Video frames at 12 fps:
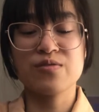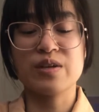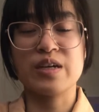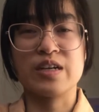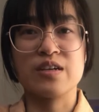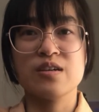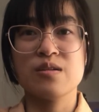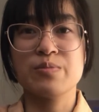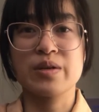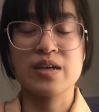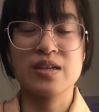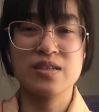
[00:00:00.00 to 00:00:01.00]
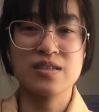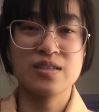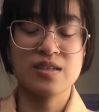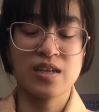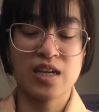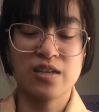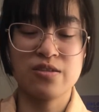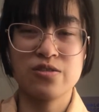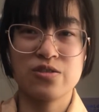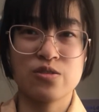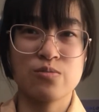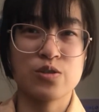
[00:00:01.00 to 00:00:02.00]
right here, because I use
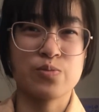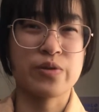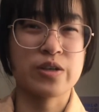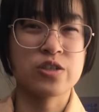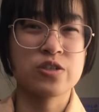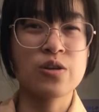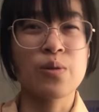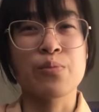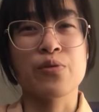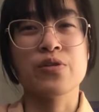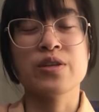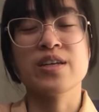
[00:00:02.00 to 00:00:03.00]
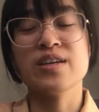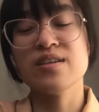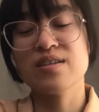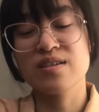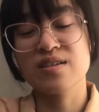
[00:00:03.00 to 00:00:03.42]
so much pressure on pulling it,